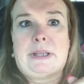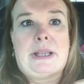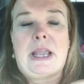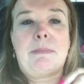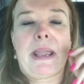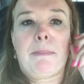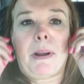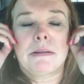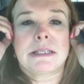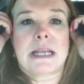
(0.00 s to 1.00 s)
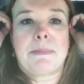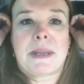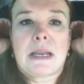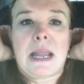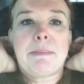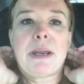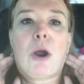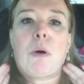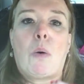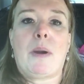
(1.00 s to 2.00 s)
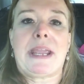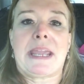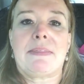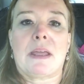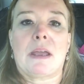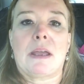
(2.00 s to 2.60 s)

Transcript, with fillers: Hit me up on something and let me know what weekend.